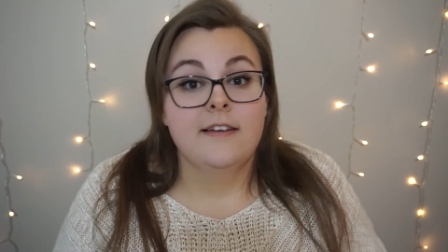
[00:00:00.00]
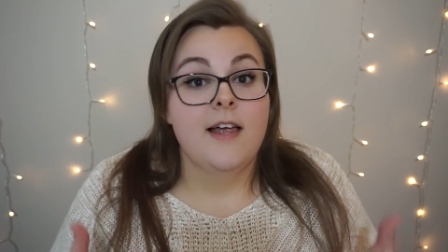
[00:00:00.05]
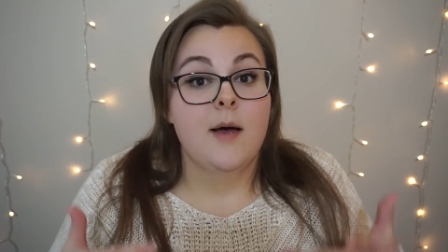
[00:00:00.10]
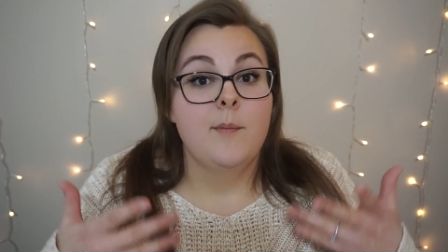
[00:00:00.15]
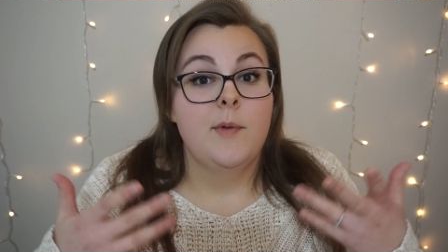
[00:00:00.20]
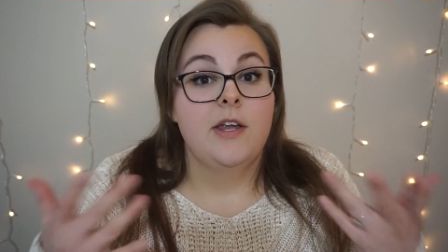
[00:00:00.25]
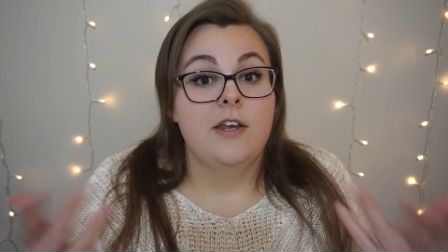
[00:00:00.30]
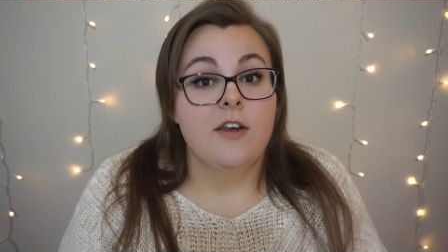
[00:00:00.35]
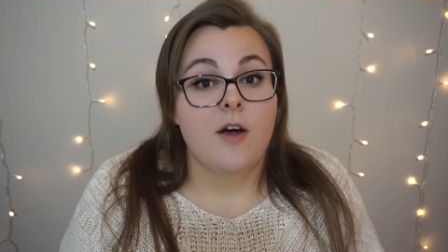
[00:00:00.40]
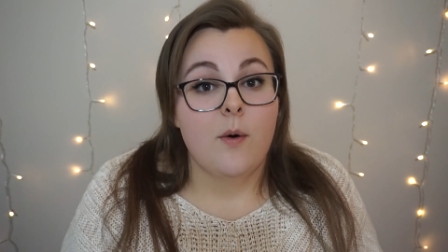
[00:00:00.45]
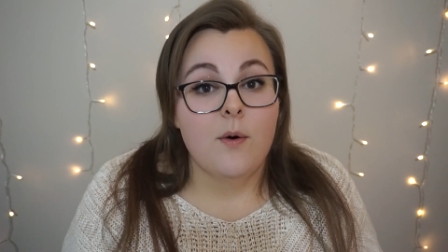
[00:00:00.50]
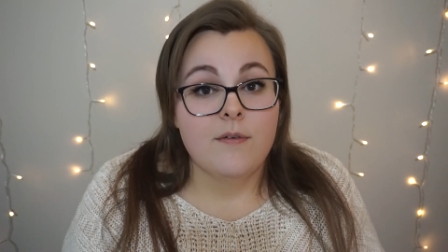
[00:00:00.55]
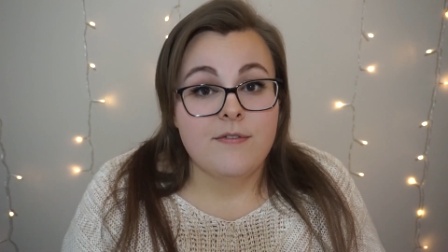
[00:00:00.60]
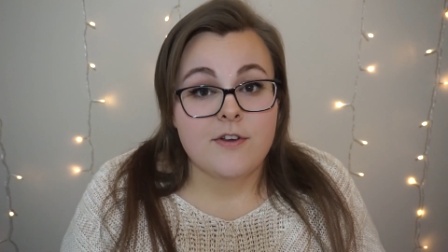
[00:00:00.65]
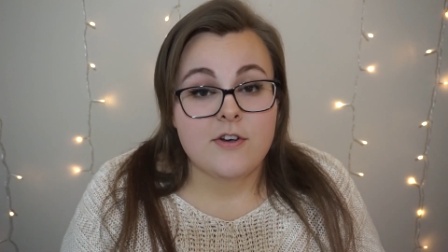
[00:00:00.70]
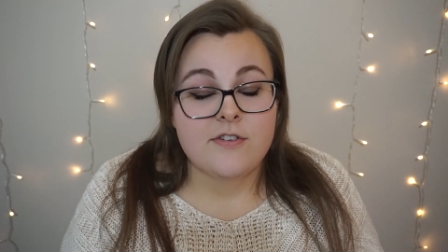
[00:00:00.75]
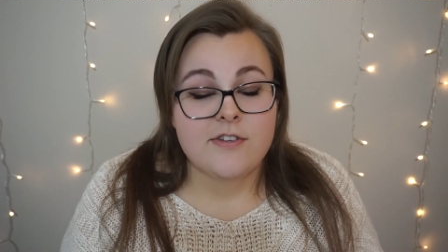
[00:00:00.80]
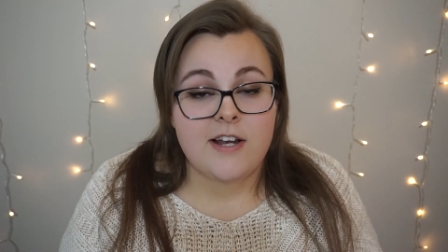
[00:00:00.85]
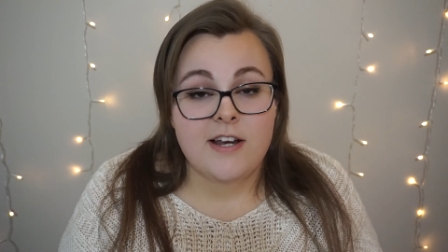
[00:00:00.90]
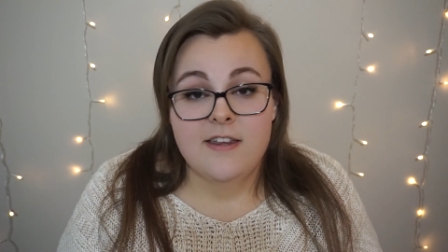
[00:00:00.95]
Let me know if
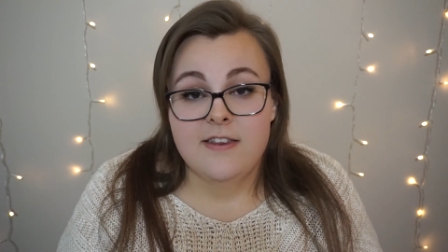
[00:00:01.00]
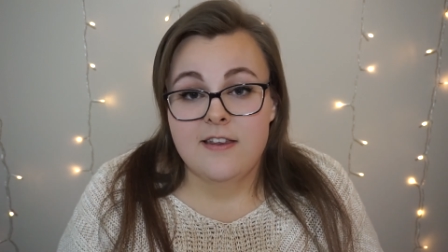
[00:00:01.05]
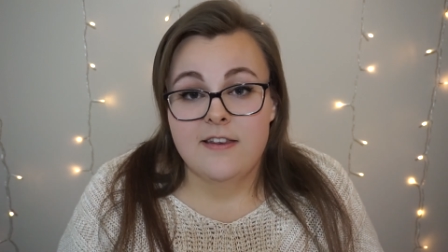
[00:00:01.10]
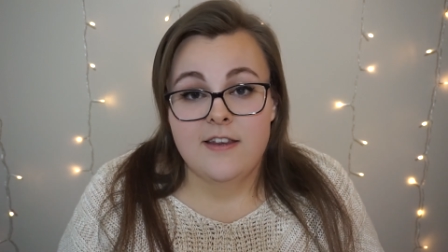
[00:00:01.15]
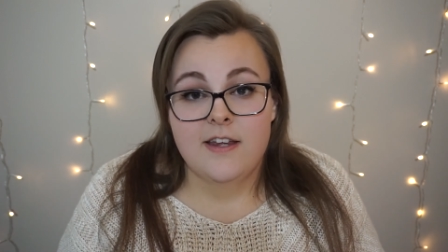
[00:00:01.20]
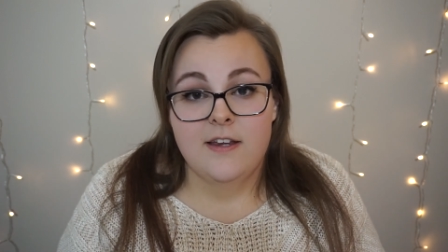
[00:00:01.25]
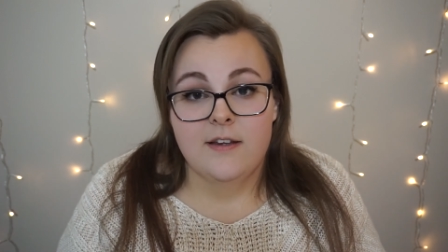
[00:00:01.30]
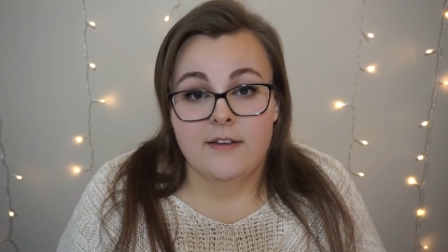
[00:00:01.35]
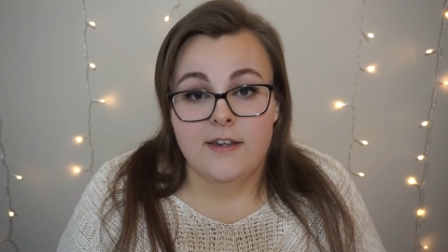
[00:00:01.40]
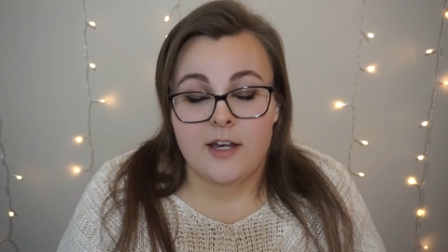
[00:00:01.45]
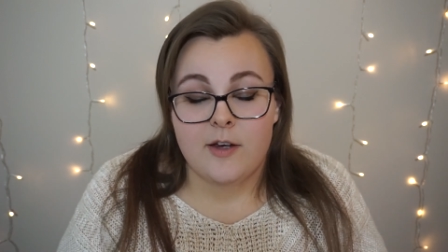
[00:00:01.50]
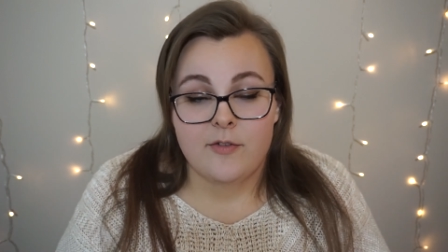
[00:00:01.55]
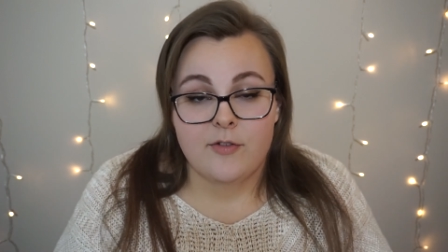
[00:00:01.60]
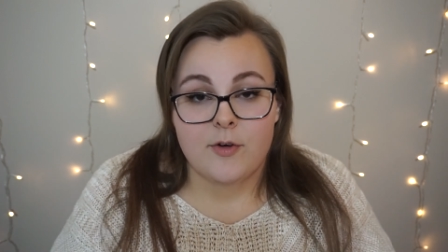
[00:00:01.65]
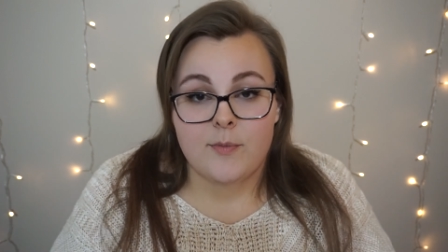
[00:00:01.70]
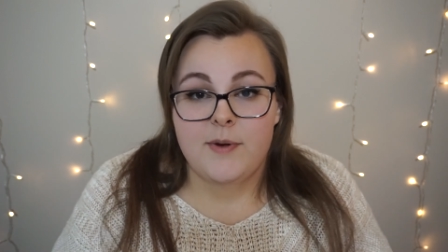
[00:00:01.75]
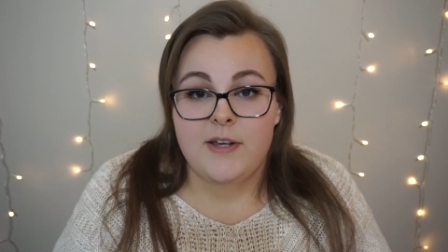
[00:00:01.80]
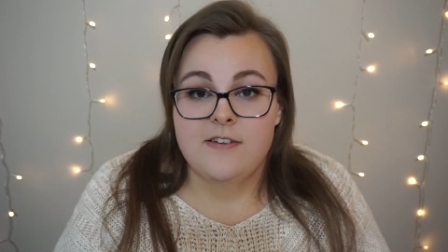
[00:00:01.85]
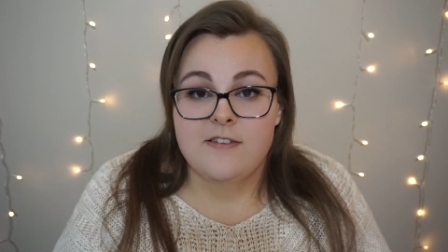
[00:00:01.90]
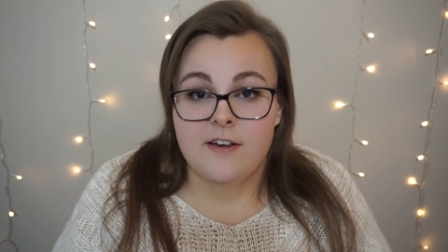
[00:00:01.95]
there's anything that you'd like
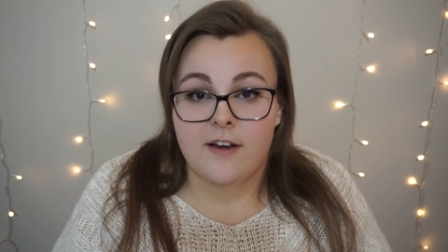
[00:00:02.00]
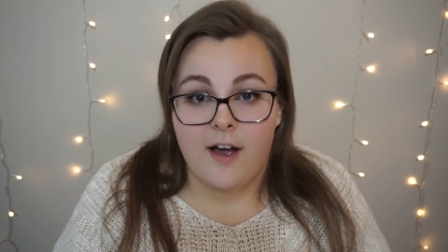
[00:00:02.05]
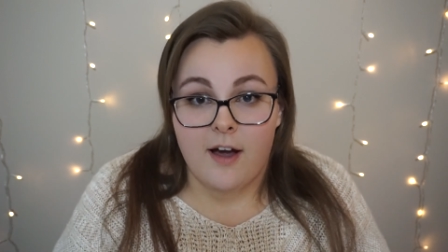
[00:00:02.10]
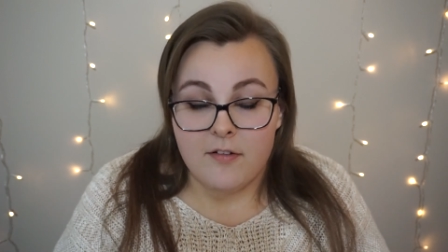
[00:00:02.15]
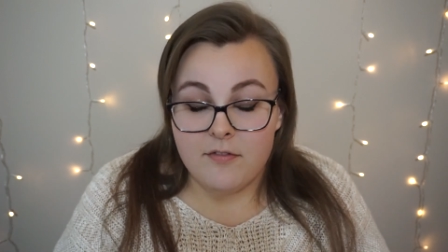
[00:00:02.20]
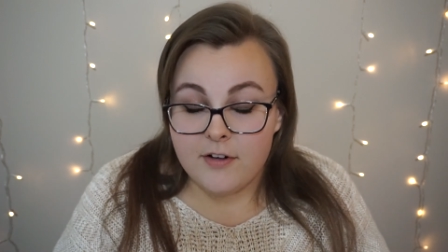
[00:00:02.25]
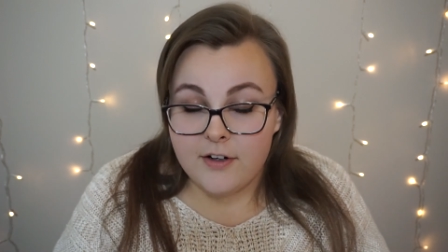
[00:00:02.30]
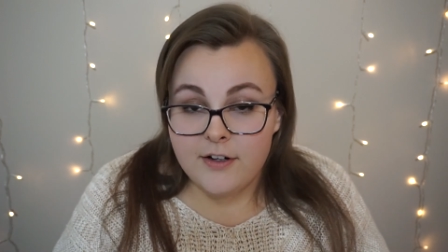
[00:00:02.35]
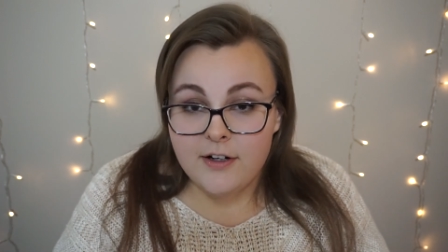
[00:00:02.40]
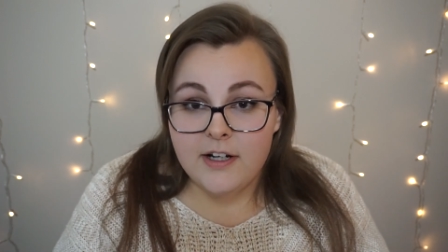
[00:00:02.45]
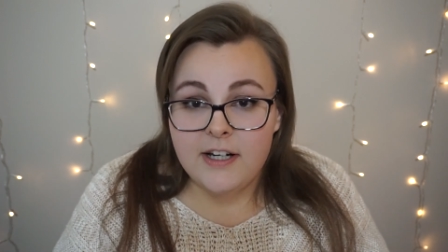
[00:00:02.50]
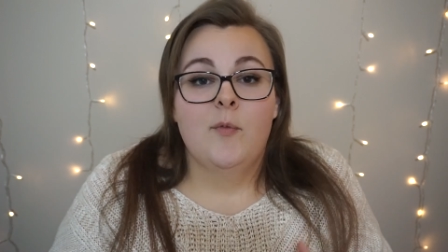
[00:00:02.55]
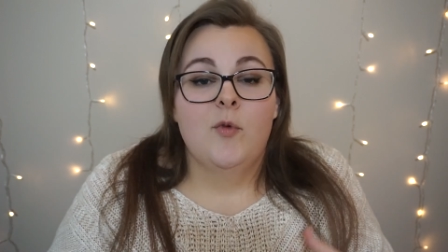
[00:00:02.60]
for me to cover.